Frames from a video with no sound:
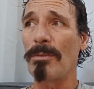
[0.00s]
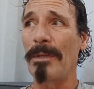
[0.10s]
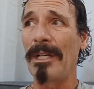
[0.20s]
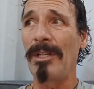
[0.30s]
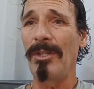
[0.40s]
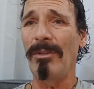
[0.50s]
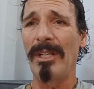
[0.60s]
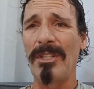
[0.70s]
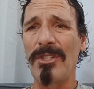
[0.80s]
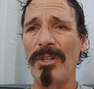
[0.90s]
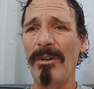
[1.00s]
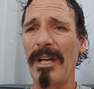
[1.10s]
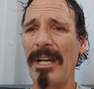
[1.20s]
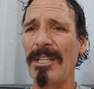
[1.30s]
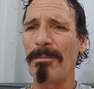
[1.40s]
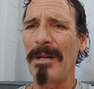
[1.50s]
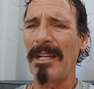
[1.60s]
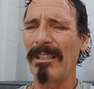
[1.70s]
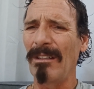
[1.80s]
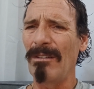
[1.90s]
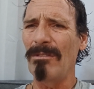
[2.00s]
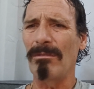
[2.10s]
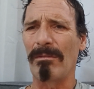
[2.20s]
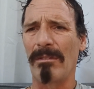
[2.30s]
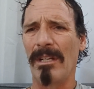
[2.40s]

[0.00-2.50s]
man, you get your ass back on.